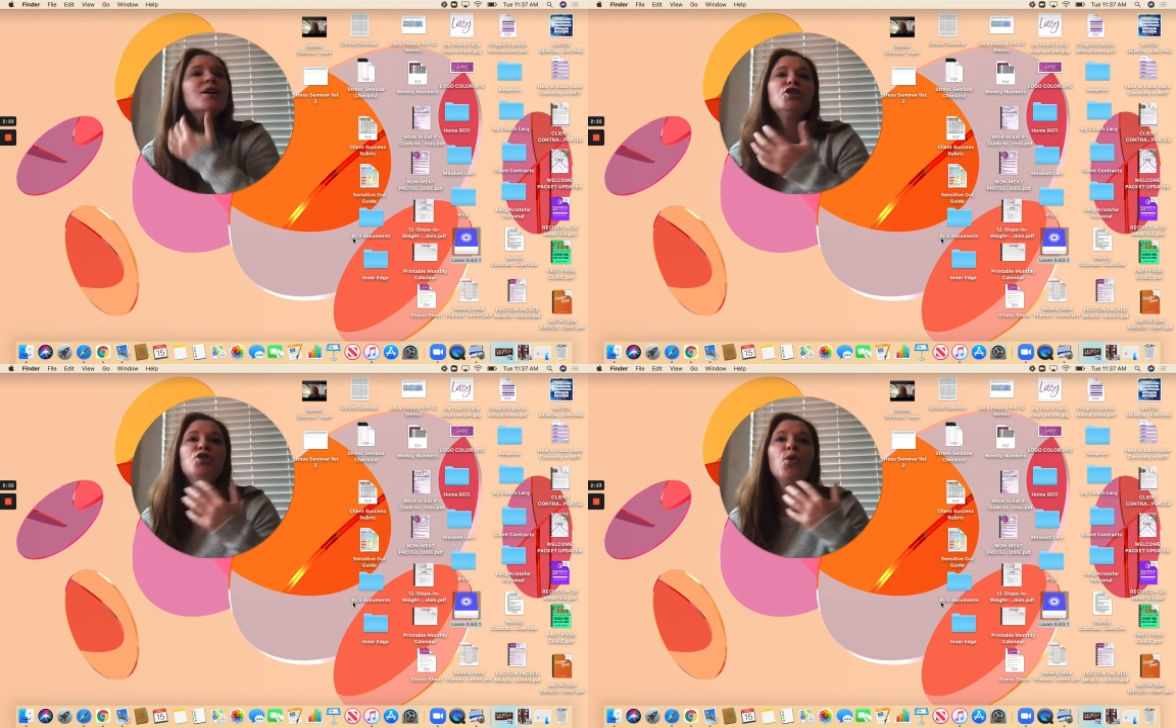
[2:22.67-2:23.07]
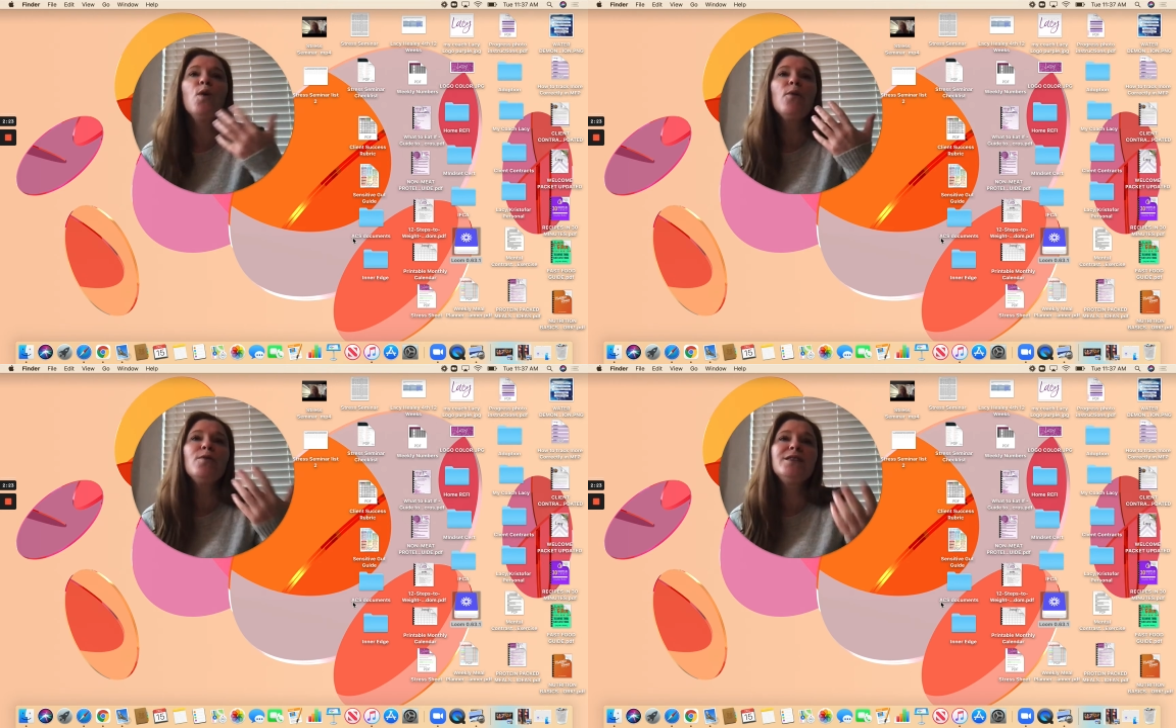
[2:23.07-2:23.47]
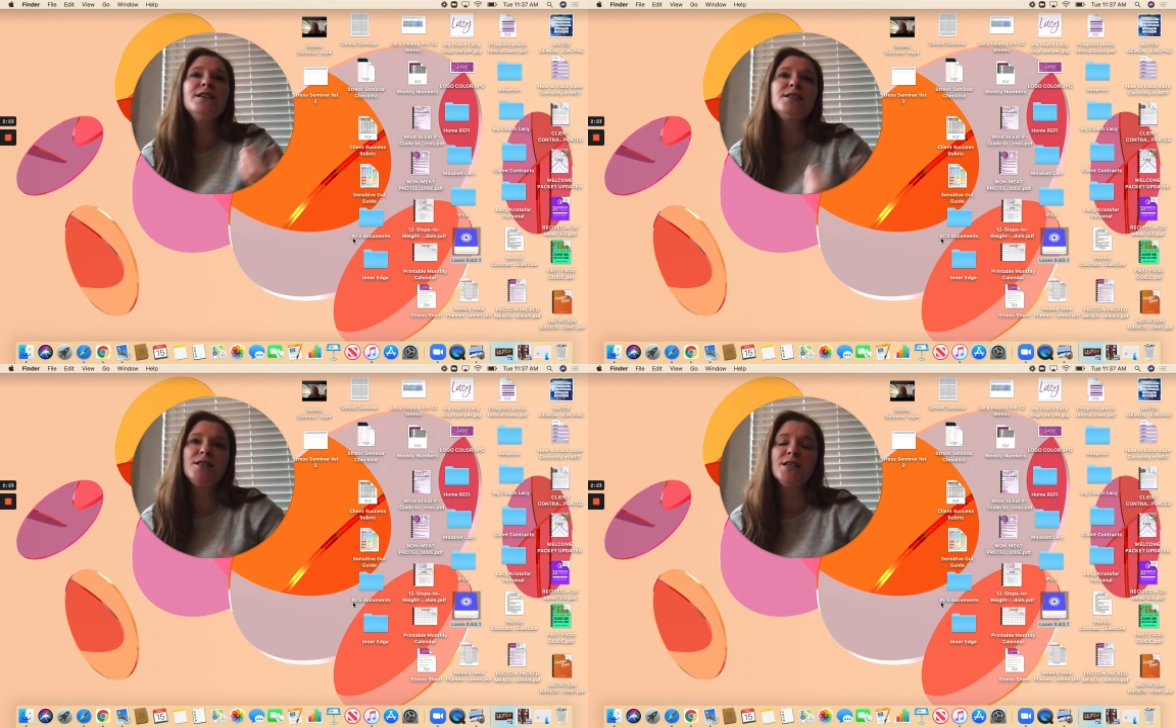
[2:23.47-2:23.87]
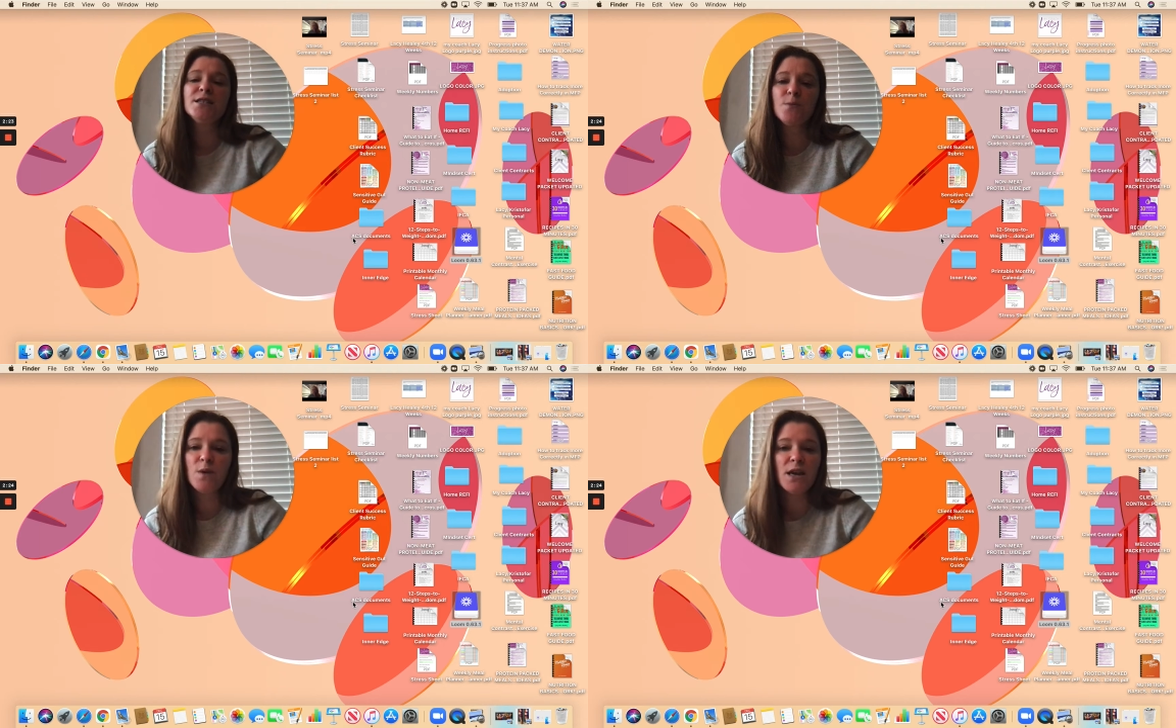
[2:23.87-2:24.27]
So what would these
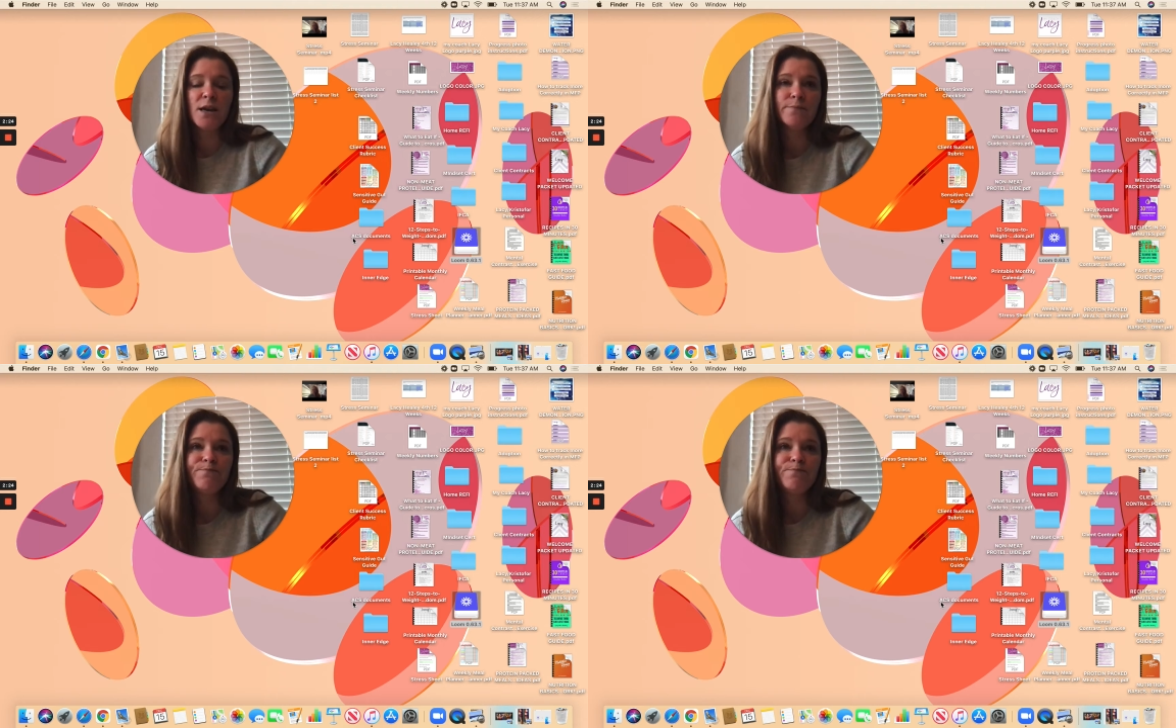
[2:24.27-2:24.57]
things be?